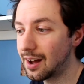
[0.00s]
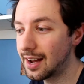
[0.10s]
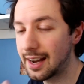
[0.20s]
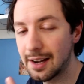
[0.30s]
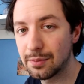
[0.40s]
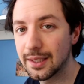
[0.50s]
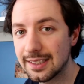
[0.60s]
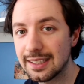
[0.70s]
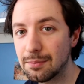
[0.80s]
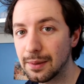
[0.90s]
I
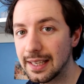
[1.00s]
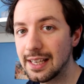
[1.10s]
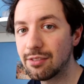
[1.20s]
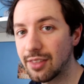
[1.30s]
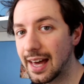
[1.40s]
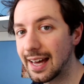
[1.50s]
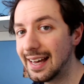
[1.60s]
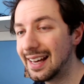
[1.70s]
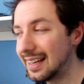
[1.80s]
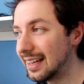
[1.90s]
personally believe that
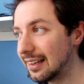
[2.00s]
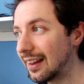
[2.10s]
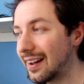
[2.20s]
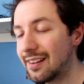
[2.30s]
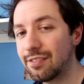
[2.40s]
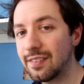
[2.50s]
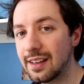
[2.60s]
in life,